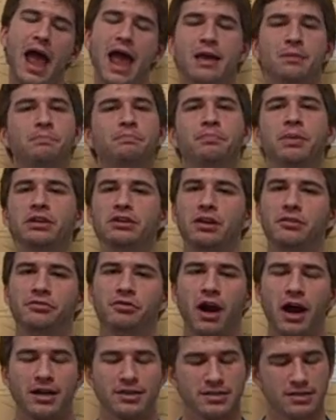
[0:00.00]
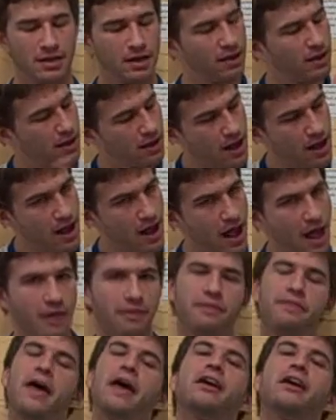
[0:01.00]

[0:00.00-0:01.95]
a Bill of Rights. And